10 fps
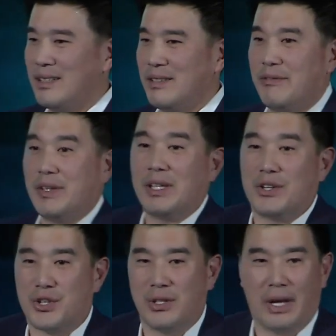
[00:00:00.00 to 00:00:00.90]
the
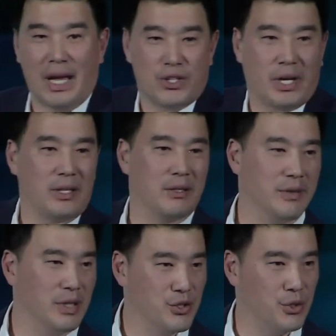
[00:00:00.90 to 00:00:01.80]
village, they educate the
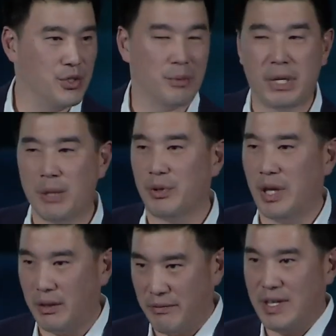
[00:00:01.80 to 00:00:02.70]
villagers and people
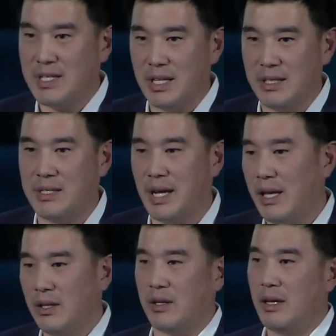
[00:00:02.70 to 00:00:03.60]
that visit to say,
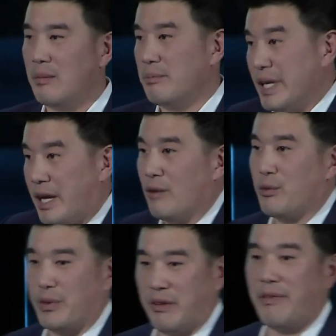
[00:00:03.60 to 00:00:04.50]
hey, look, be
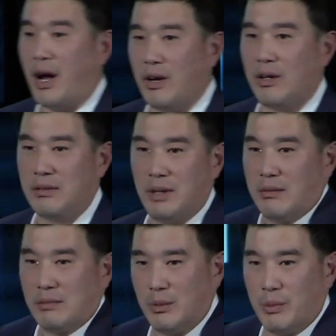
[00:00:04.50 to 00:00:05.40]
careful with the fire,
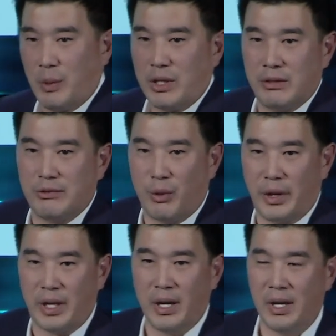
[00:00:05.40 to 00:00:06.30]
right? We, we want to
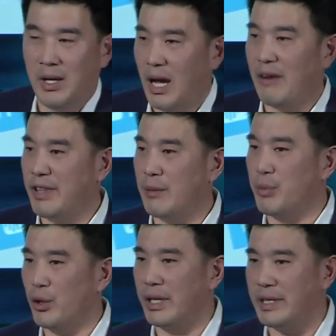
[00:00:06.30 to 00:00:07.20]
avoid everything
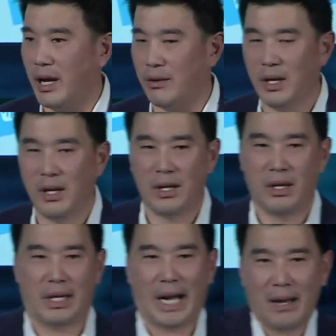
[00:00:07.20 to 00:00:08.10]
burning down.
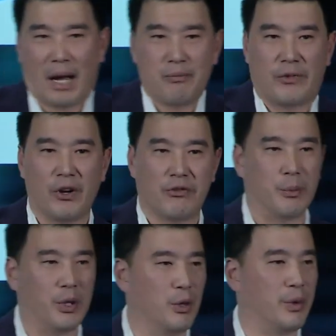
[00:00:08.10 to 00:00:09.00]
And I, I'm very
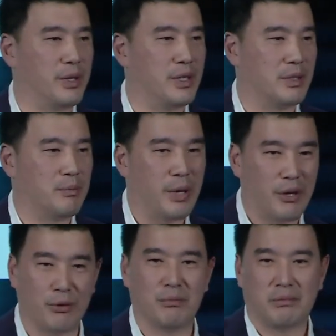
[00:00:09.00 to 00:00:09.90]
familiar with this,
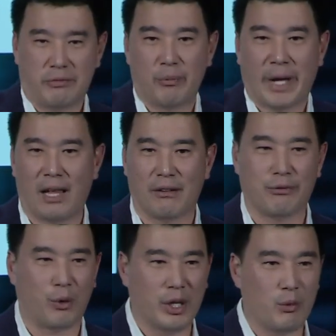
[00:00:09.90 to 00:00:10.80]
being from, from
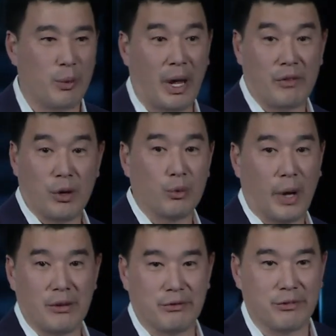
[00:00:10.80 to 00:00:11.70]
California, where we have no
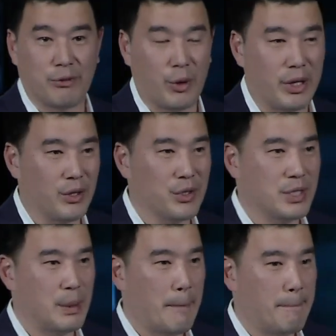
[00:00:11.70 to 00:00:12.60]
rain for four
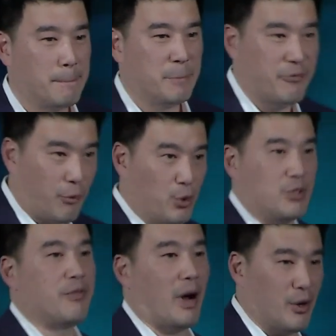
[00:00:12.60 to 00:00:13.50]
years,
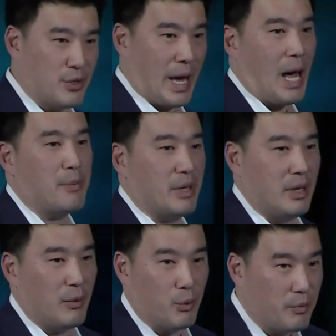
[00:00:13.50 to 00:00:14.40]
forest fires
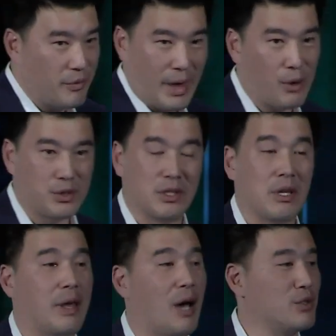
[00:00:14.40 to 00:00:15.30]
happen and thousands
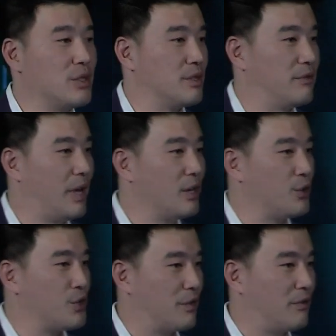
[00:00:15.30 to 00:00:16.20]
and thousands of
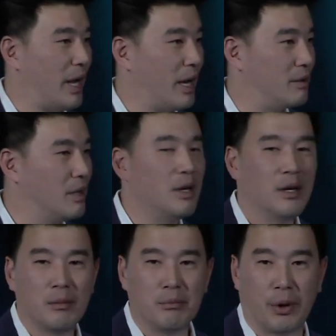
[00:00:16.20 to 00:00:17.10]
acres of land
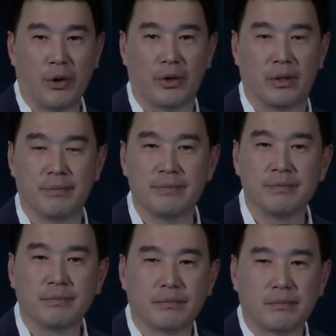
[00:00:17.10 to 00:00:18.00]
burn.
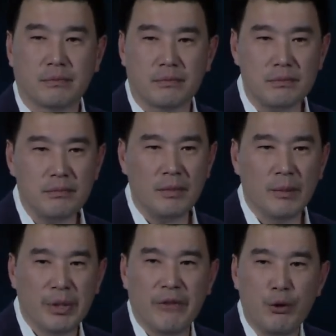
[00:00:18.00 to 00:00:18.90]

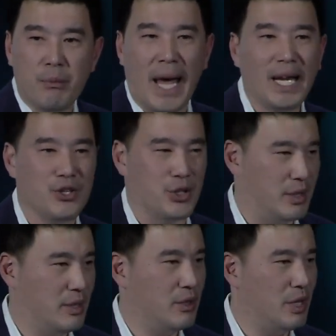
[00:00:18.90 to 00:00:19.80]
But if you manage
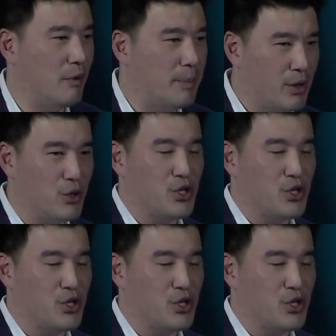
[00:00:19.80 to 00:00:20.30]
it, you have a better